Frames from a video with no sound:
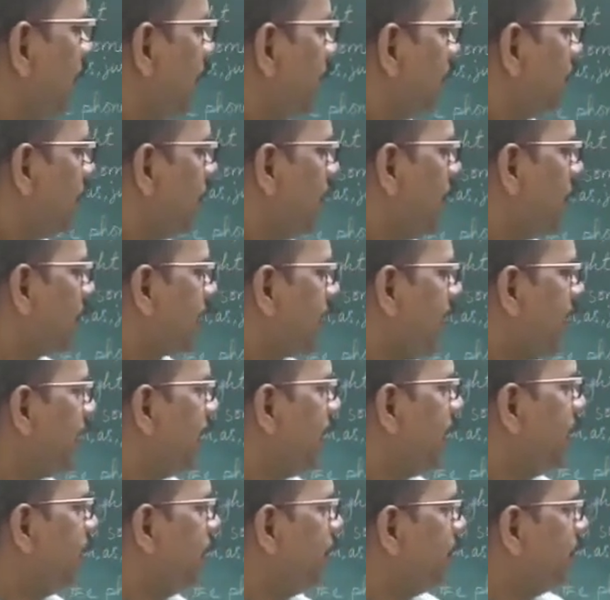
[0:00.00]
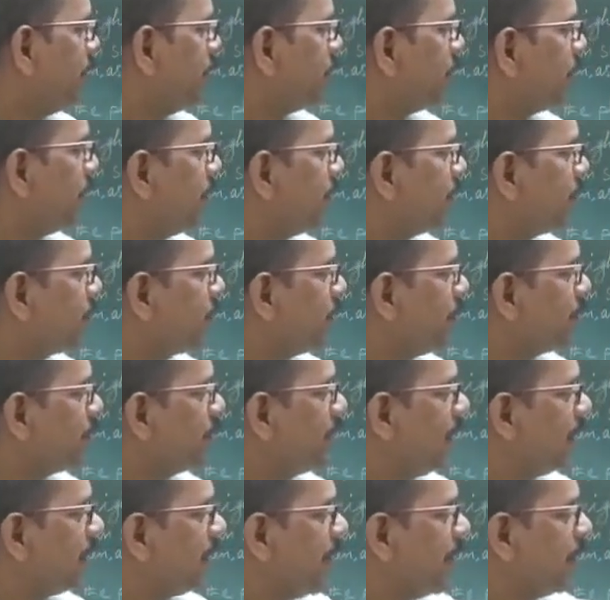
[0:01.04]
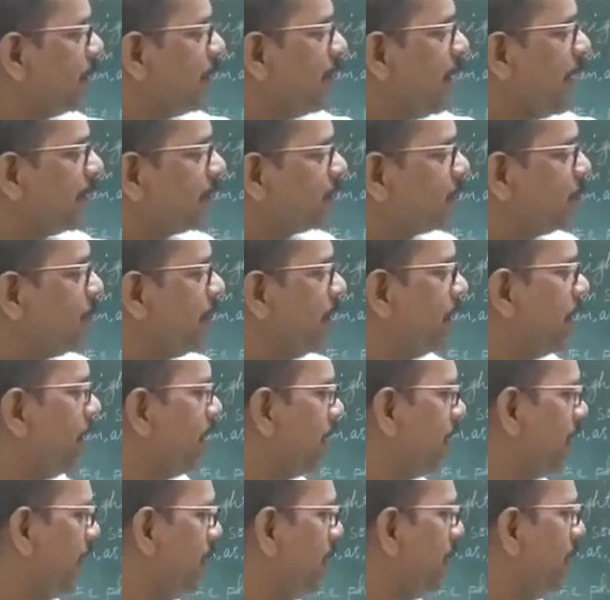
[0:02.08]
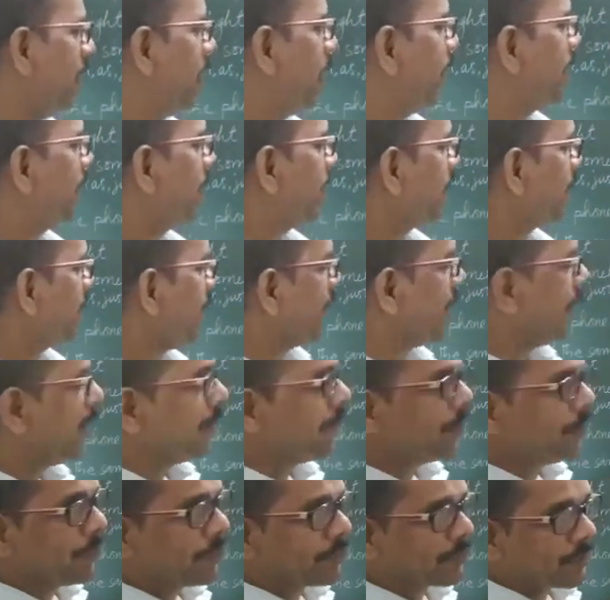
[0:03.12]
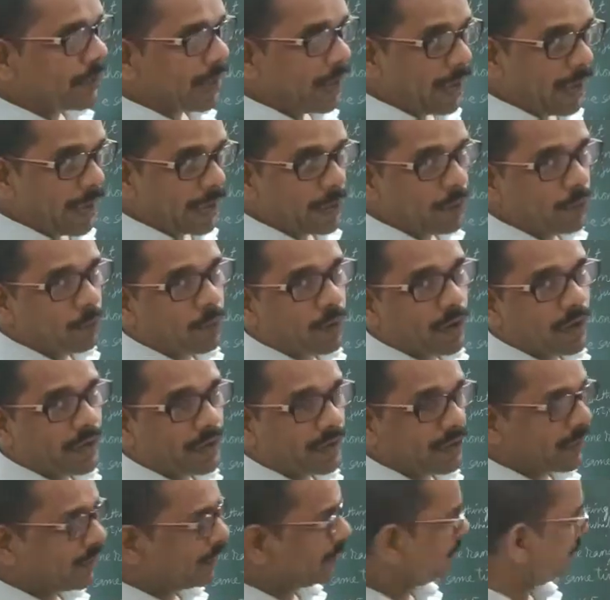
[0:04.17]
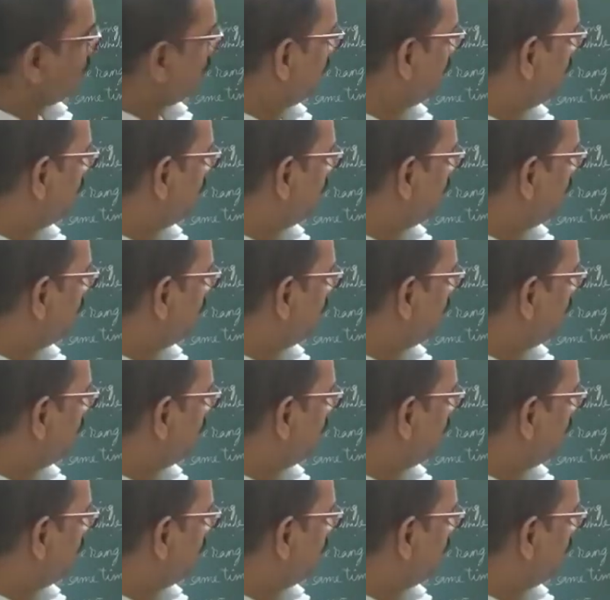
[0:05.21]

So can I use, instead of that I was wondering, can I use I wonder,